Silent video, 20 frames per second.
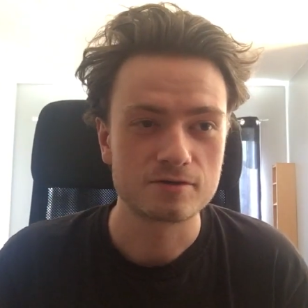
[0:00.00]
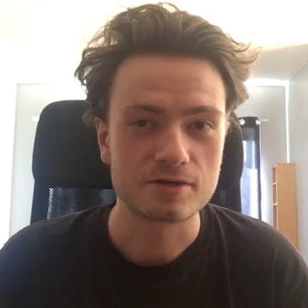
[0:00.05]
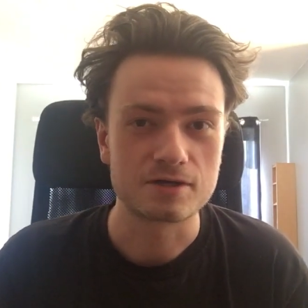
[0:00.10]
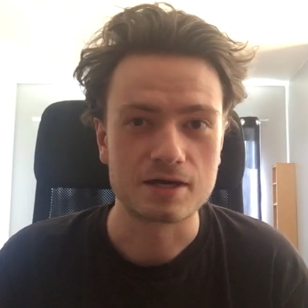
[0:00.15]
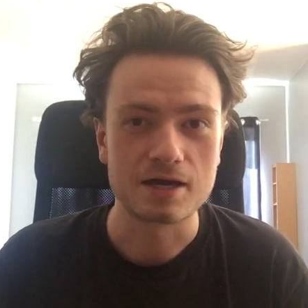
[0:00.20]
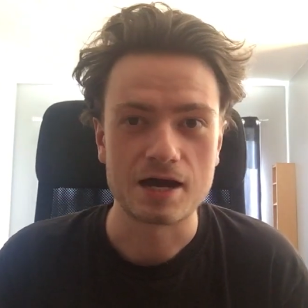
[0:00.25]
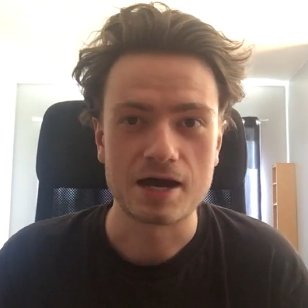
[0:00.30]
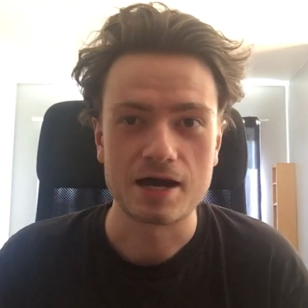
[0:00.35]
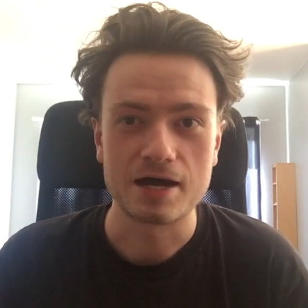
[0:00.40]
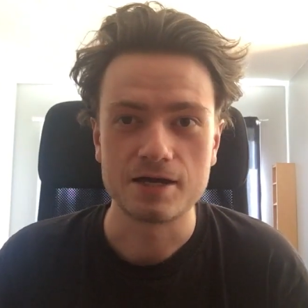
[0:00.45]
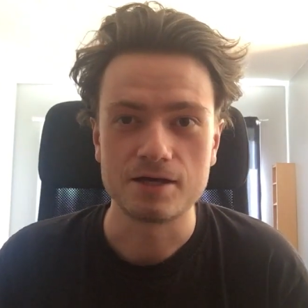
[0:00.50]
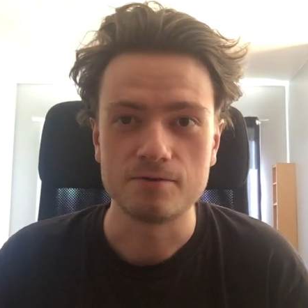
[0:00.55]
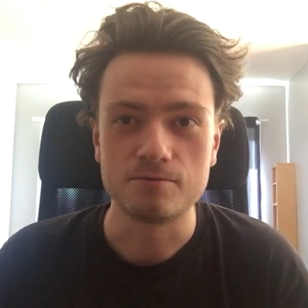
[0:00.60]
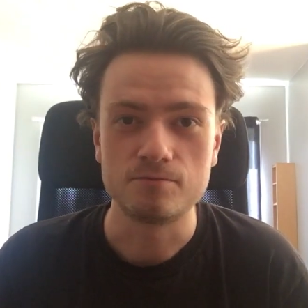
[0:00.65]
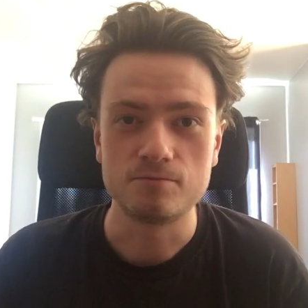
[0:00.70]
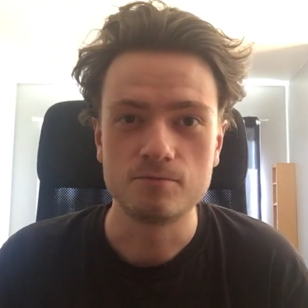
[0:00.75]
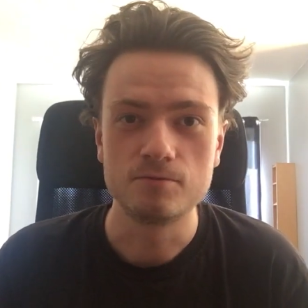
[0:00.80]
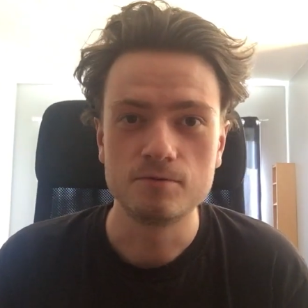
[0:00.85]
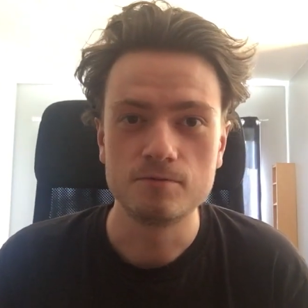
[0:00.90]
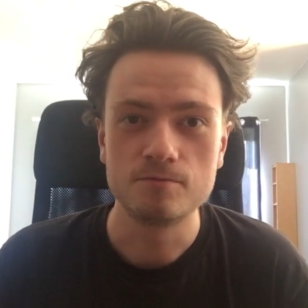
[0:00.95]
guy
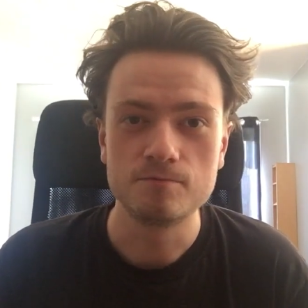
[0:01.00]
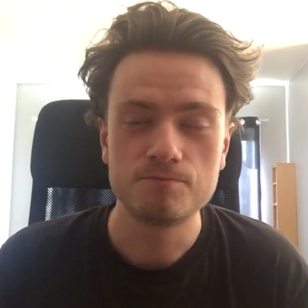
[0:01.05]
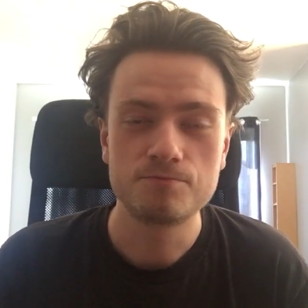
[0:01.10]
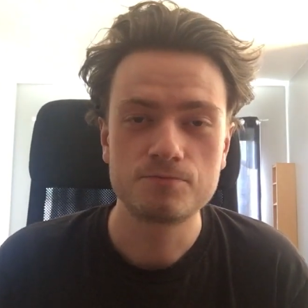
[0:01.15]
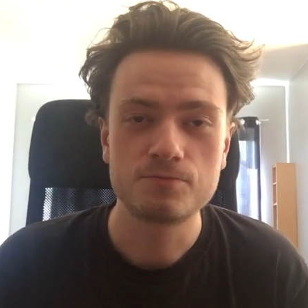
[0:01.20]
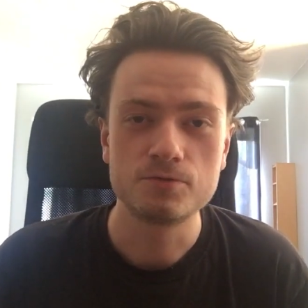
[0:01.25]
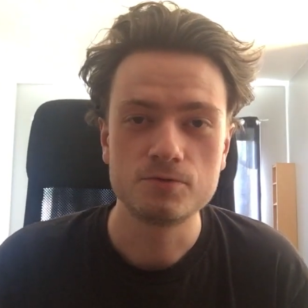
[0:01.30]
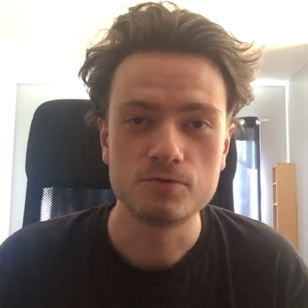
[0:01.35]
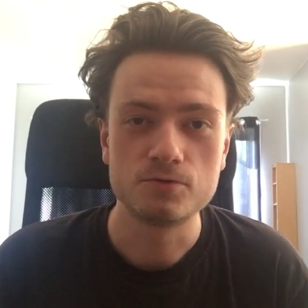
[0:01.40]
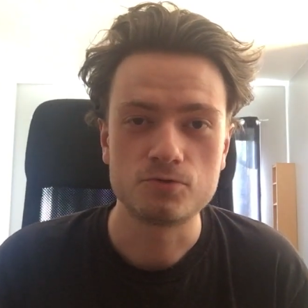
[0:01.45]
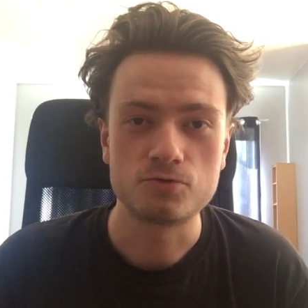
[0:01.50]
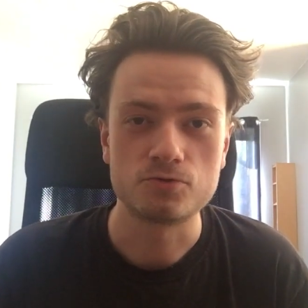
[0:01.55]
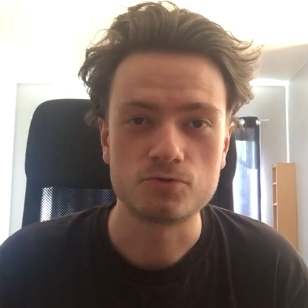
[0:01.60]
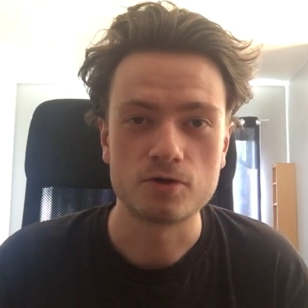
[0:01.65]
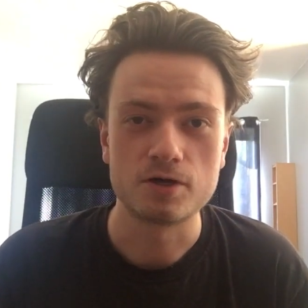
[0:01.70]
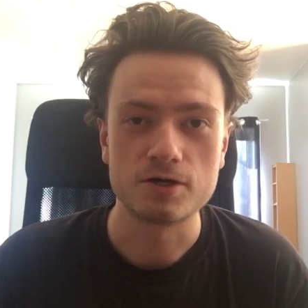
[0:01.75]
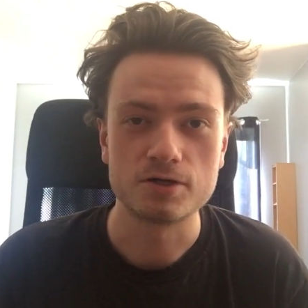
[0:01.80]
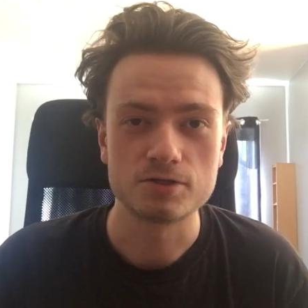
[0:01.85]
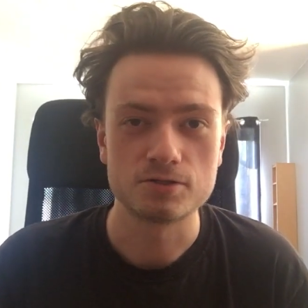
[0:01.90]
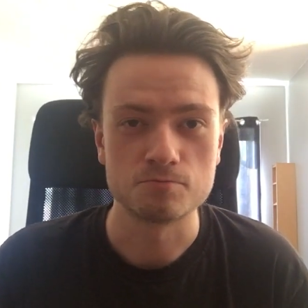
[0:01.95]

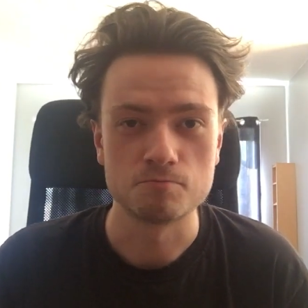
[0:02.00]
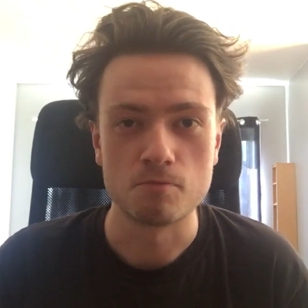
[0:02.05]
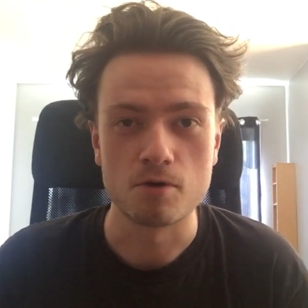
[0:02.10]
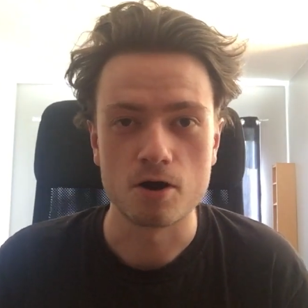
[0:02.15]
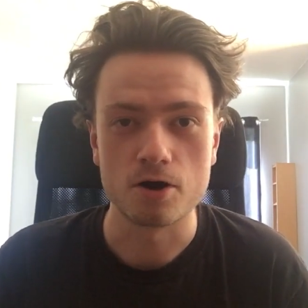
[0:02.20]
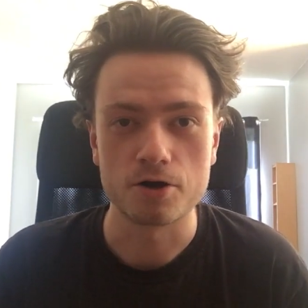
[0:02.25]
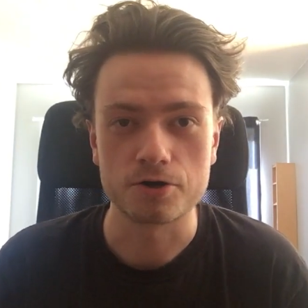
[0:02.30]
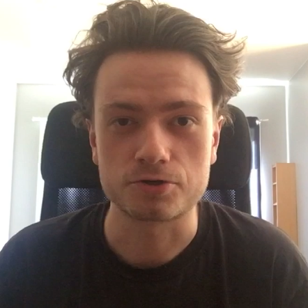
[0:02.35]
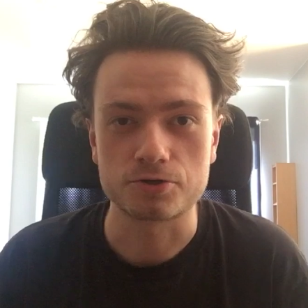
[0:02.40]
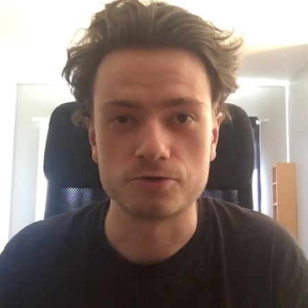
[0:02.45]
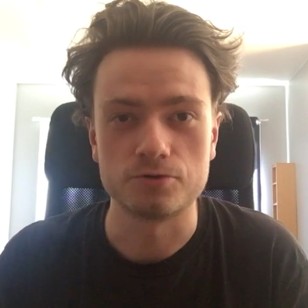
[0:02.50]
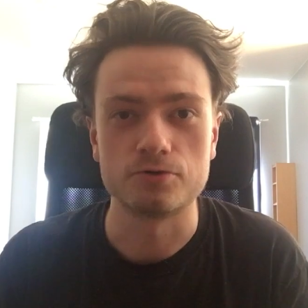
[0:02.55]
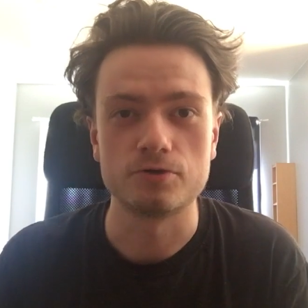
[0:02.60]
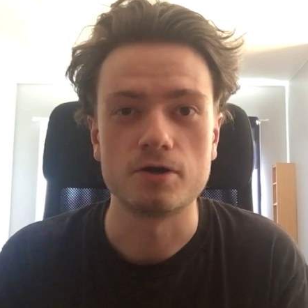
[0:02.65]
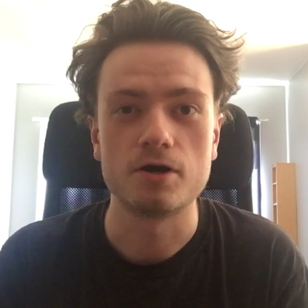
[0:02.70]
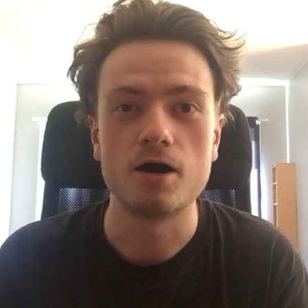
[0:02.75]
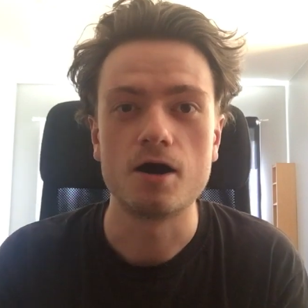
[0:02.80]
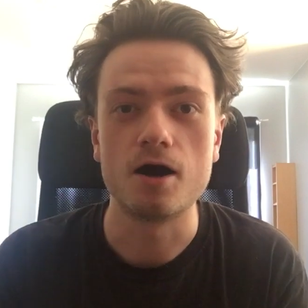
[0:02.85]
draws marker